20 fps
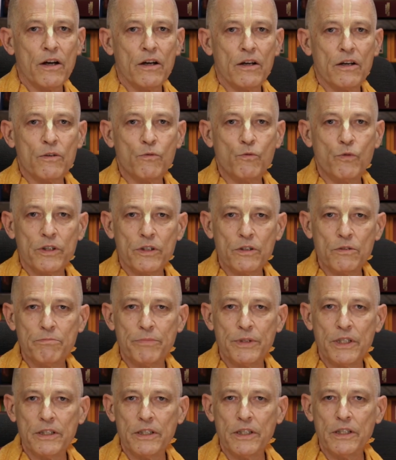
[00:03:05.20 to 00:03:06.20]
will
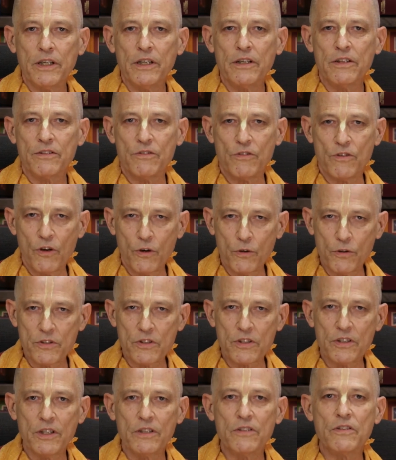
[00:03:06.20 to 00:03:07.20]
be
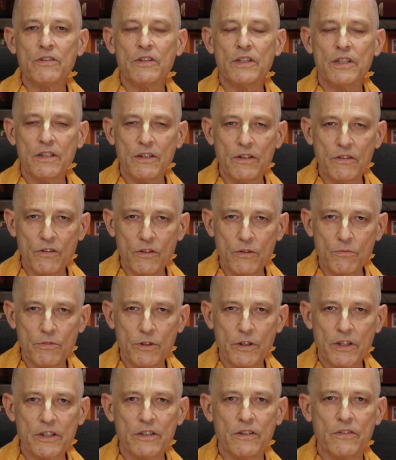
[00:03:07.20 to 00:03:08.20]
noted in the
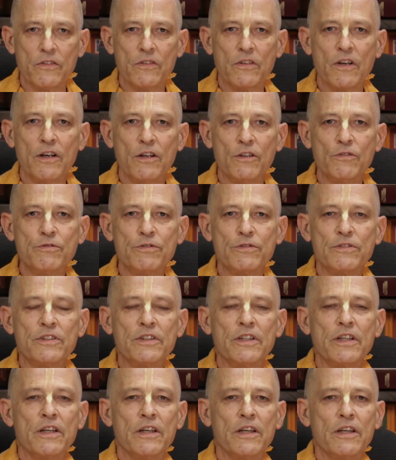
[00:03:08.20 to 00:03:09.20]
book itself
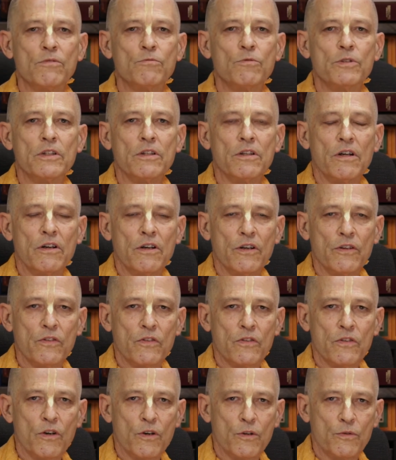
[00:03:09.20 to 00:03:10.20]
and will
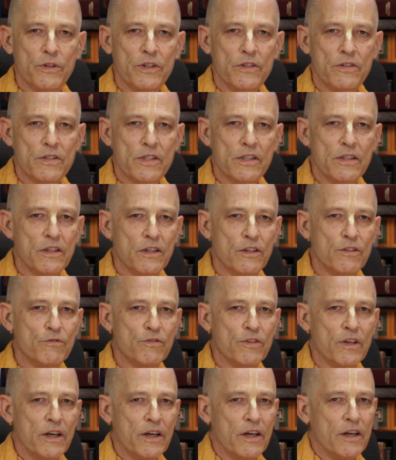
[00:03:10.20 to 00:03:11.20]
also
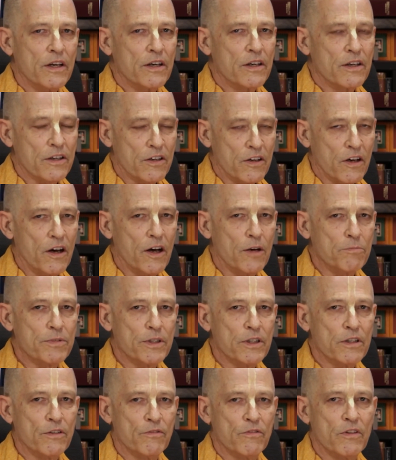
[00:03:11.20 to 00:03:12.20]
receive a
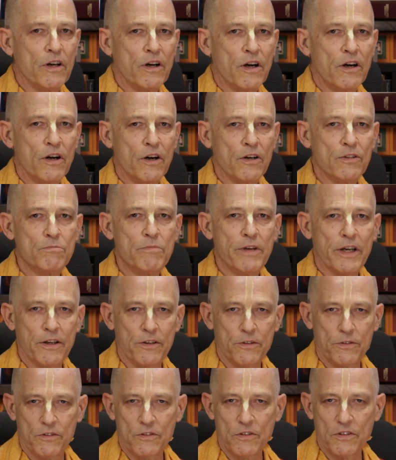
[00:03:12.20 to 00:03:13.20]
copy of the
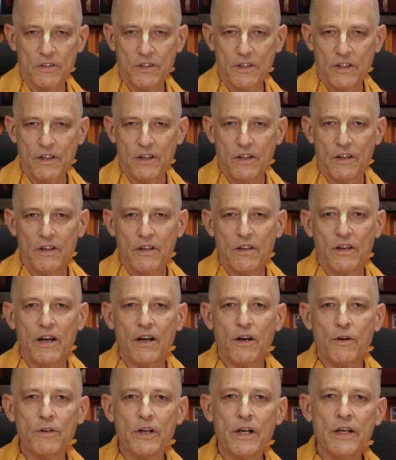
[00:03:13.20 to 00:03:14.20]
hardbound.
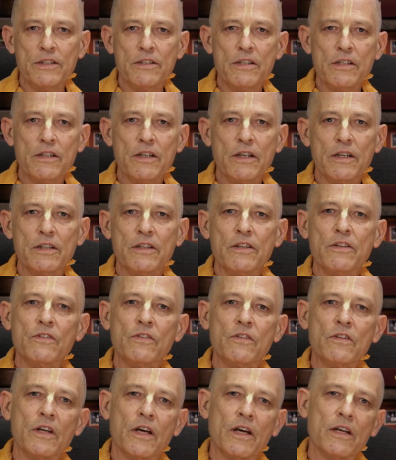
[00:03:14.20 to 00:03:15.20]
Our idea
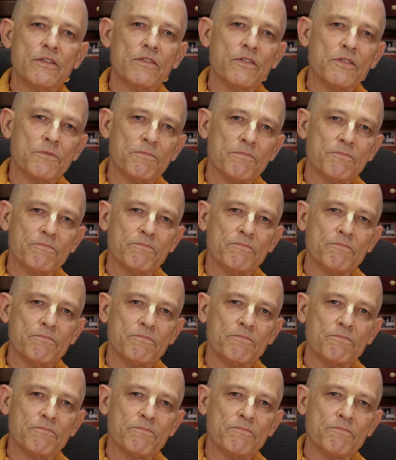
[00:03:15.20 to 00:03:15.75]
is that